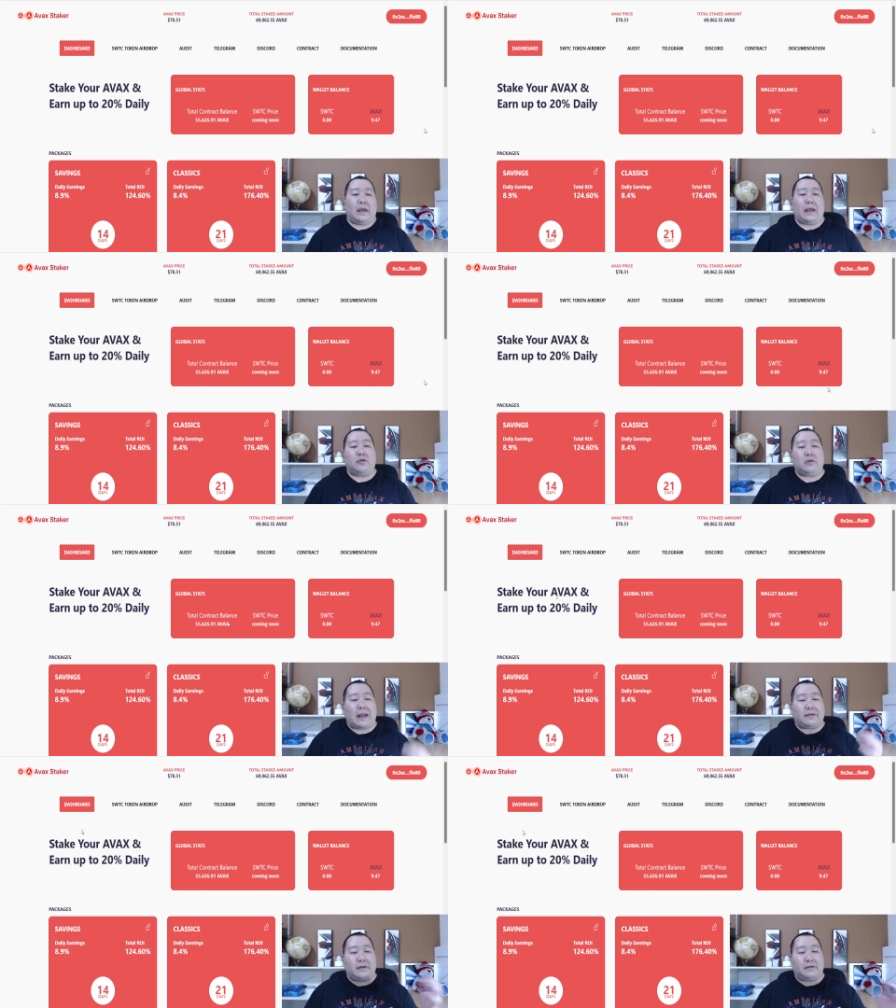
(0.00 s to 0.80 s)
And you
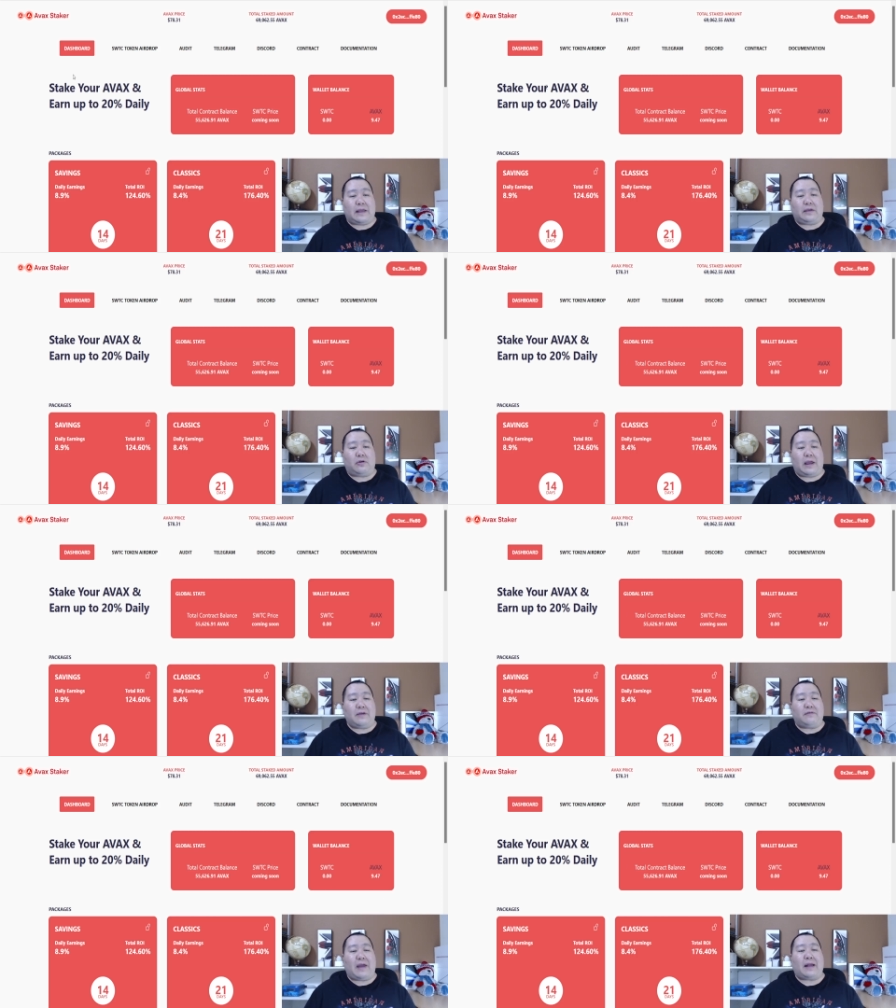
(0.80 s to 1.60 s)
guys can stake your
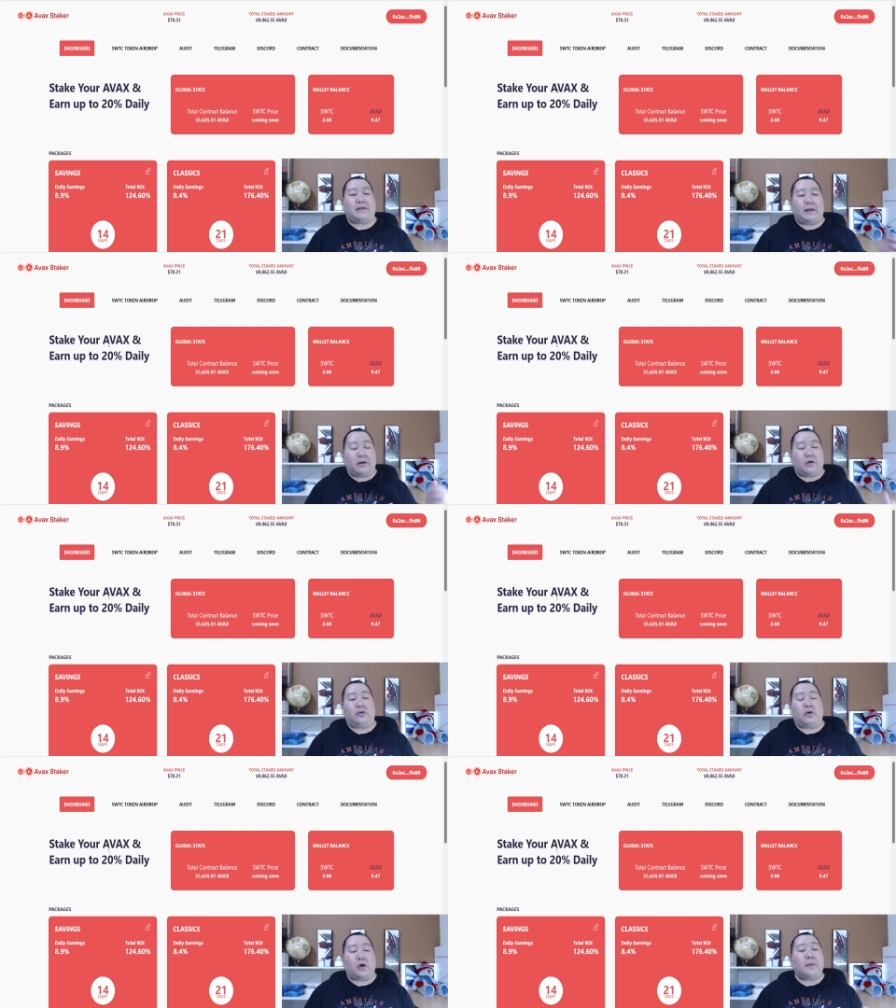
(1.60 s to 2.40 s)
AVAX and
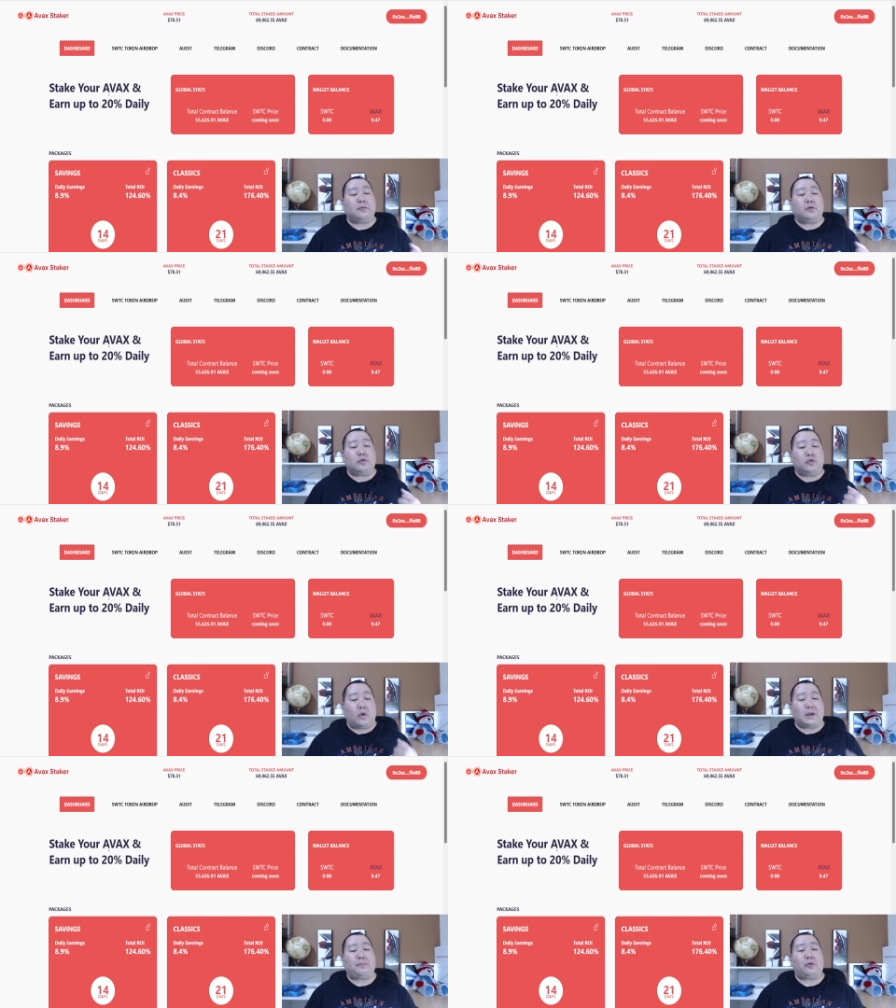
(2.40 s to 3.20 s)
earn up to
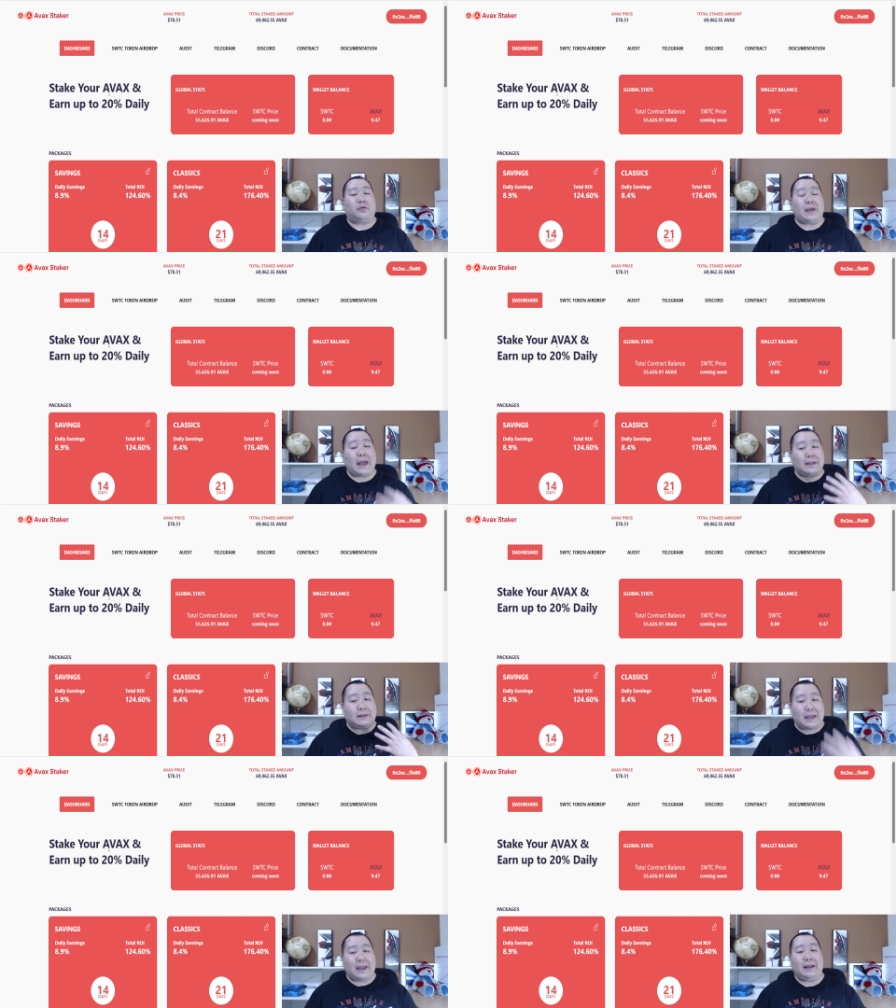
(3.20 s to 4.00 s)

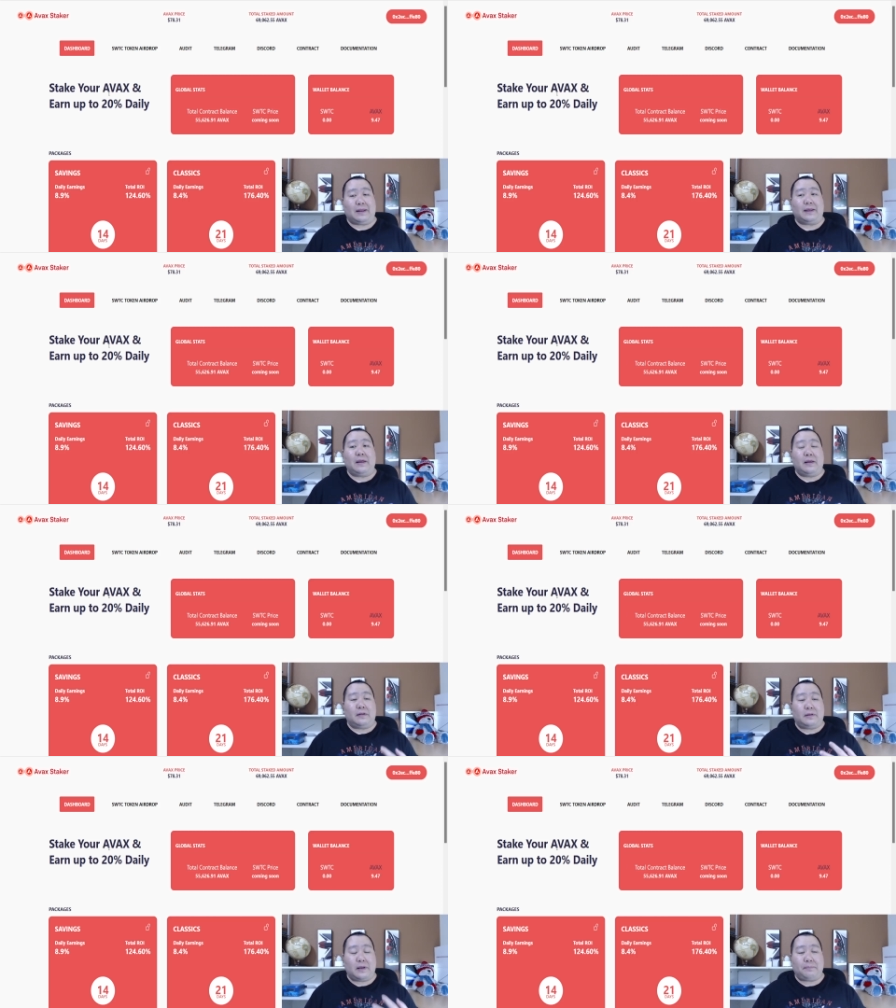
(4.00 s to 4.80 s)
20% daily.
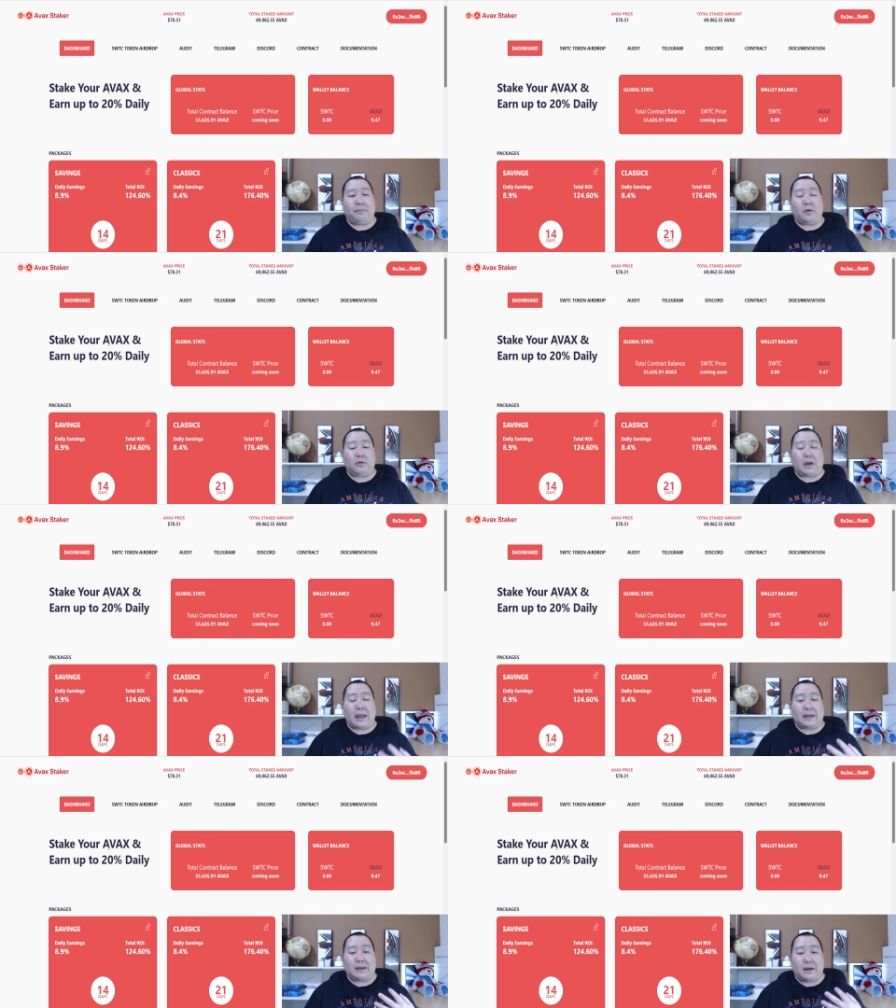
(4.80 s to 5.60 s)
Simple
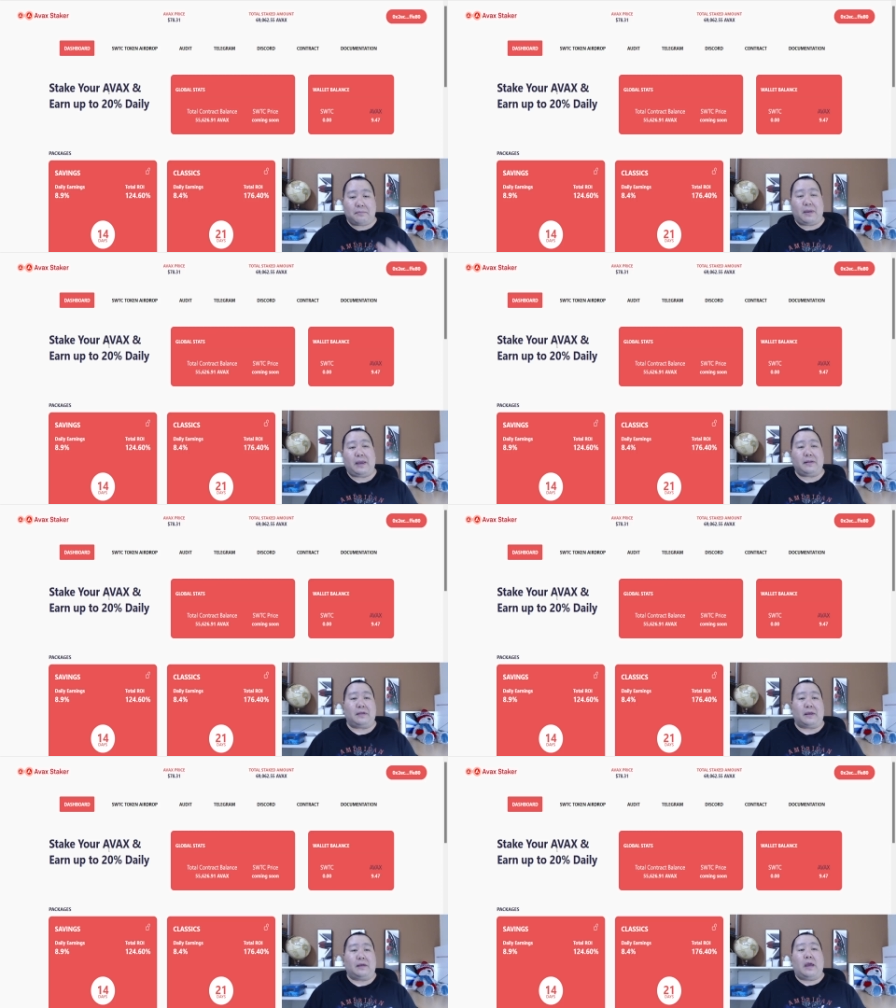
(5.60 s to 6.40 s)
and
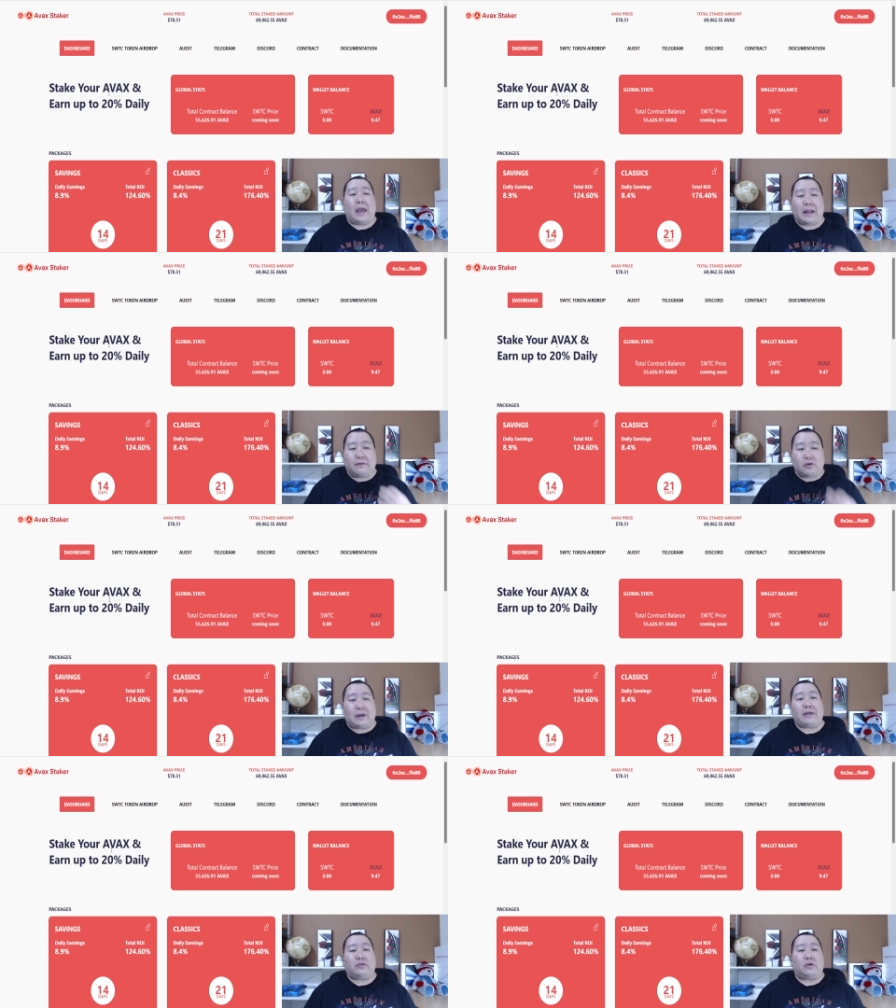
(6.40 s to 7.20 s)
amazing. And if you
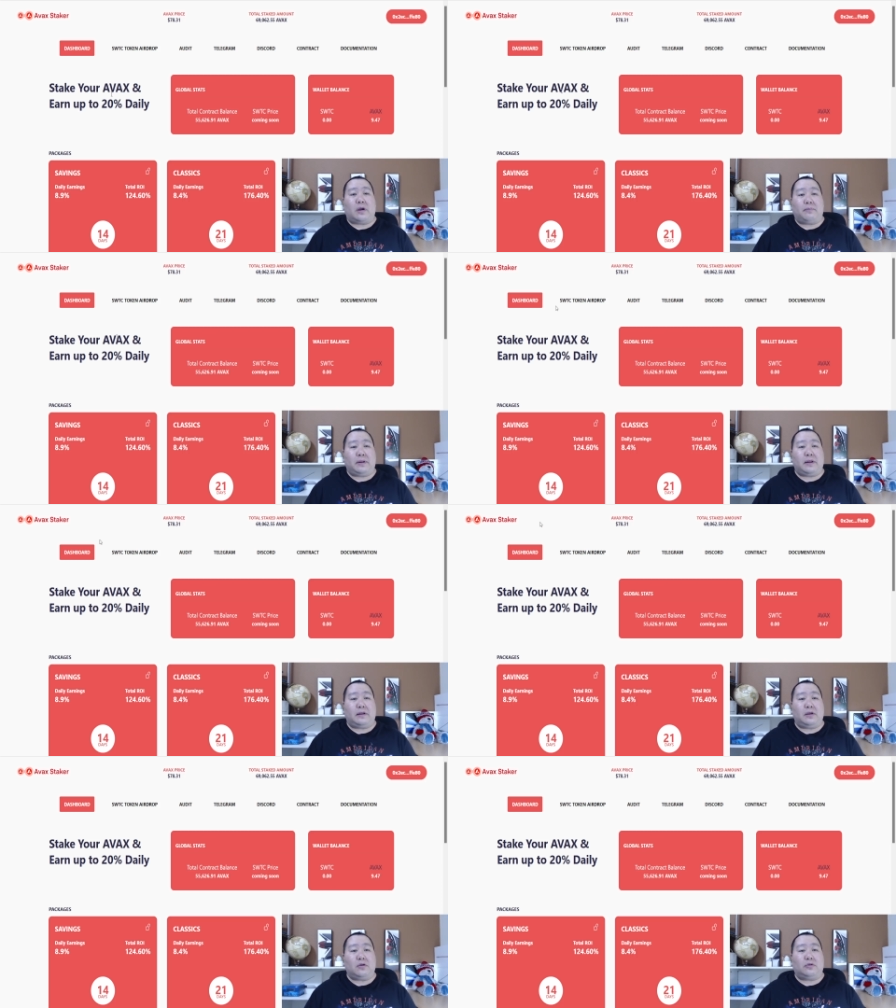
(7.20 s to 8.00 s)
guys are completely
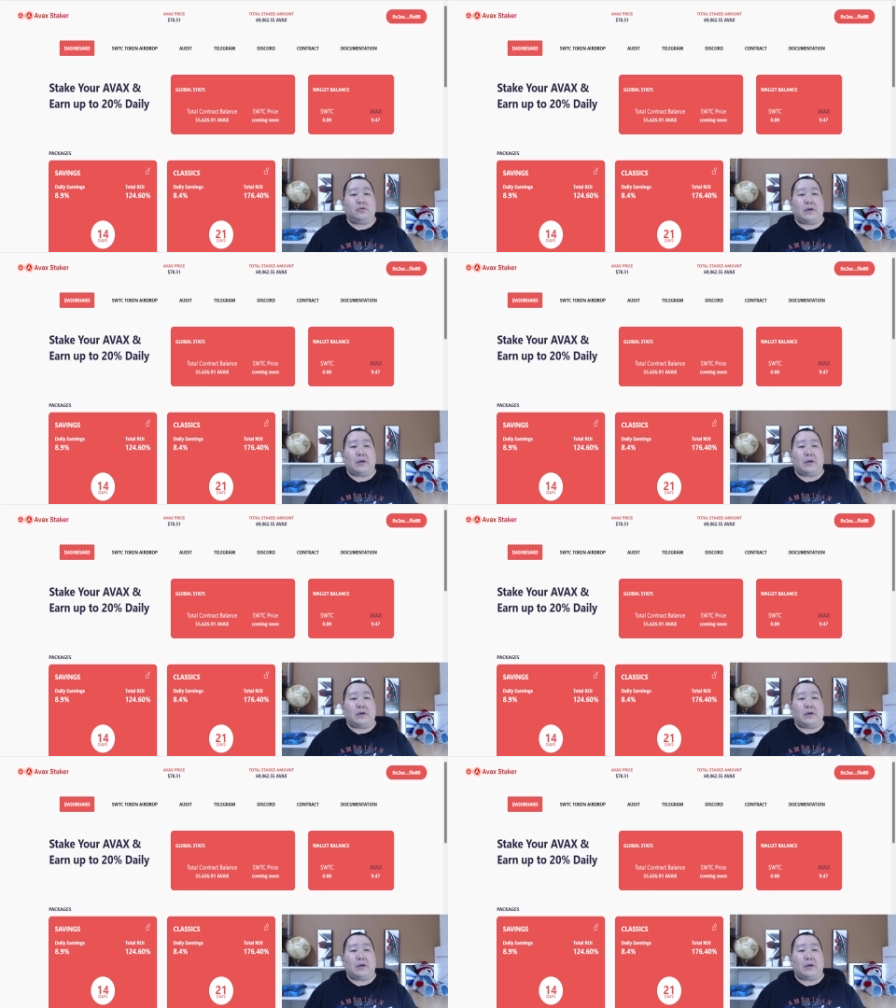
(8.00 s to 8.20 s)
new to